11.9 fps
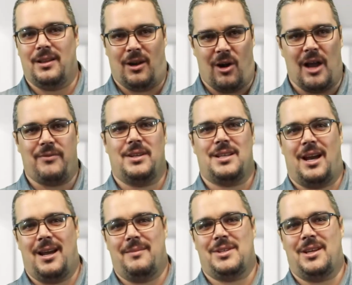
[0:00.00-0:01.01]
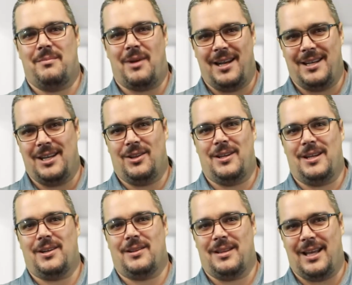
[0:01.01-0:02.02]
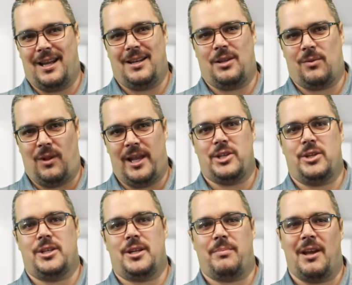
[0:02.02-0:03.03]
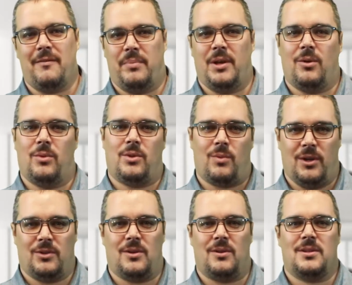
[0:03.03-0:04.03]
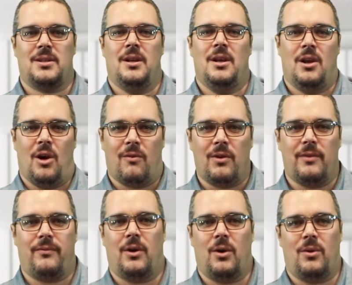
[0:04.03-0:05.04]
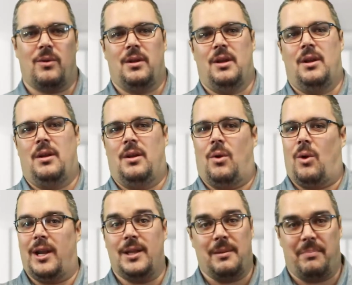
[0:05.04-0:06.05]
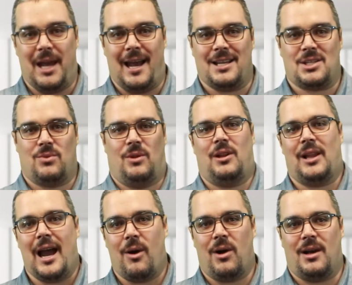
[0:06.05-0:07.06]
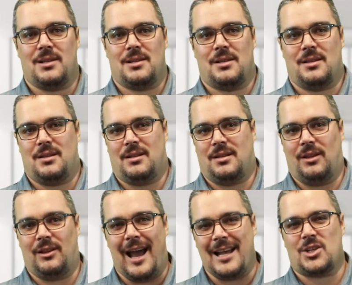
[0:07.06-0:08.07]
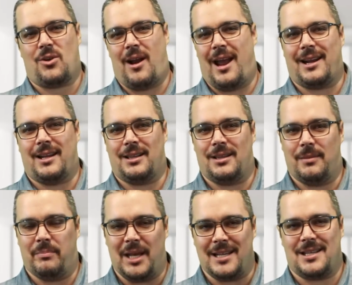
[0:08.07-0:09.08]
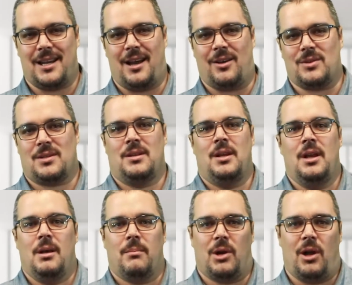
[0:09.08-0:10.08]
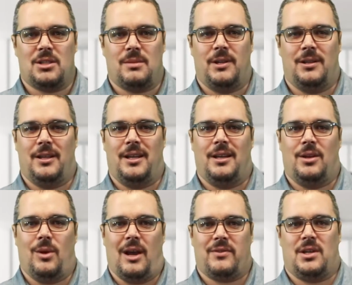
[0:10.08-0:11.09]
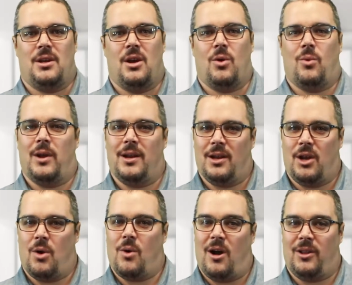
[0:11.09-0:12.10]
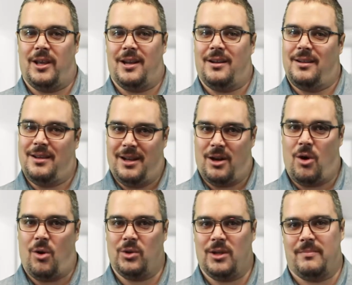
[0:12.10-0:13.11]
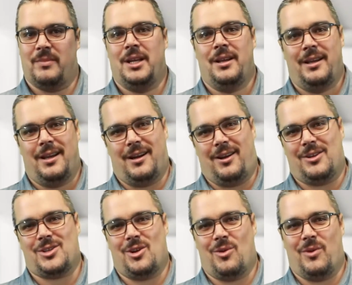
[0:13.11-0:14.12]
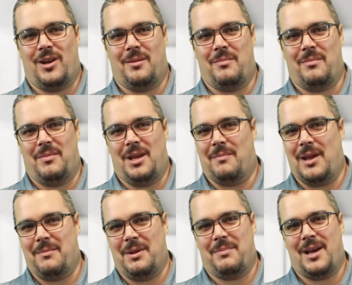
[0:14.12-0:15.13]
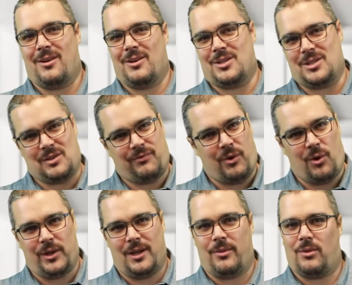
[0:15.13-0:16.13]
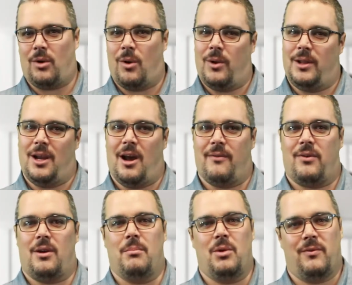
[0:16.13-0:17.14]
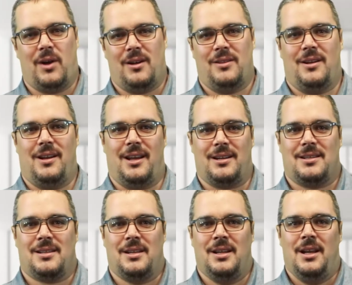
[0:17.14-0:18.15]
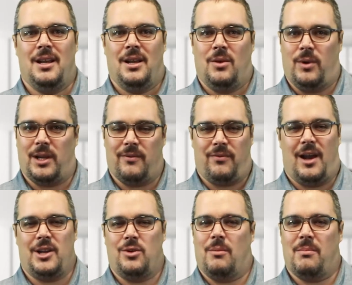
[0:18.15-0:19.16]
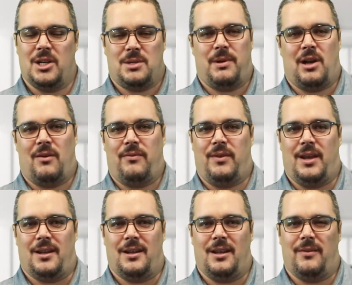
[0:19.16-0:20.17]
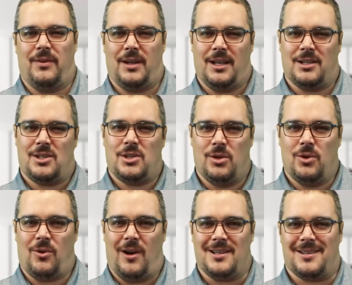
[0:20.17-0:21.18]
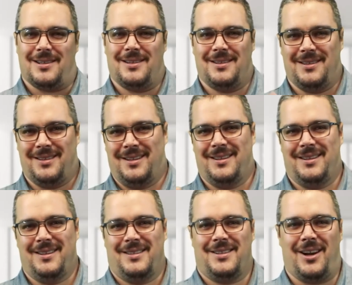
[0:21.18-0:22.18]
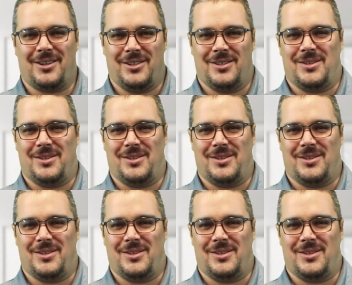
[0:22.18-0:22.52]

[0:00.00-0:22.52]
There are often times in my dealing that the relationship I have built with realtors over the phone or in the past will allow us the last crack at the best house. But ultimately, you have to know when to go all in and hold them, and also when it may be better just fold it, throw in the offer, and move on to the next. We can find you a much better fit if it gets too crazy. Talk to you